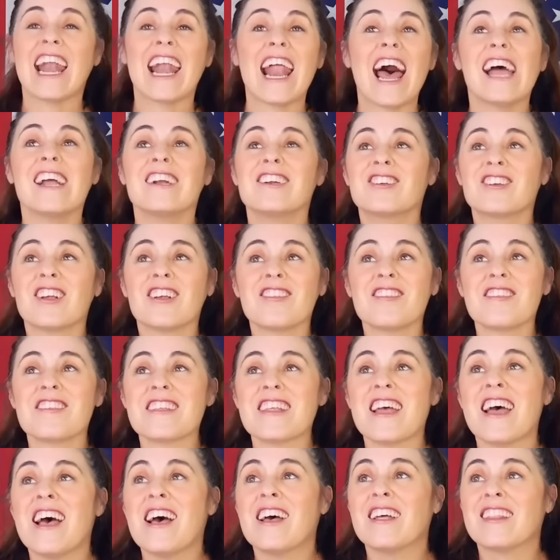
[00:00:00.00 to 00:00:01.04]
I just
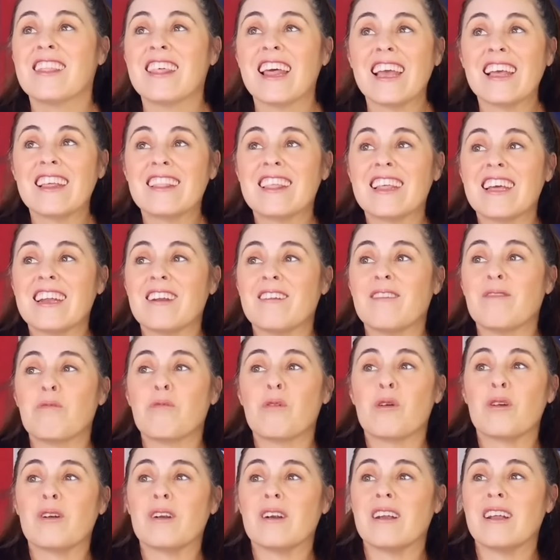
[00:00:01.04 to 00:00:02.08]
think that
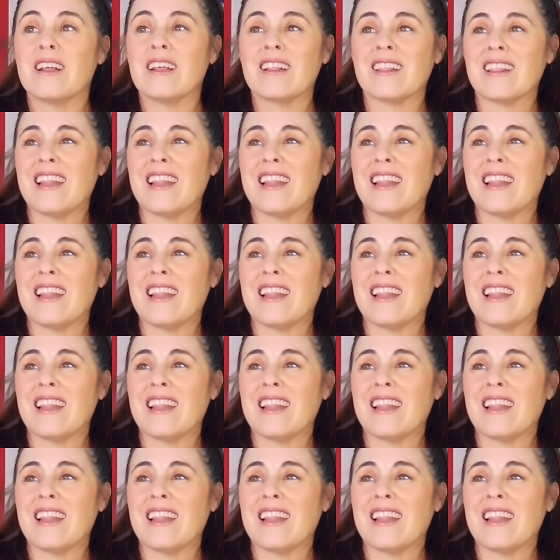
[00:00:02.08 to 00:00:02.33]
we're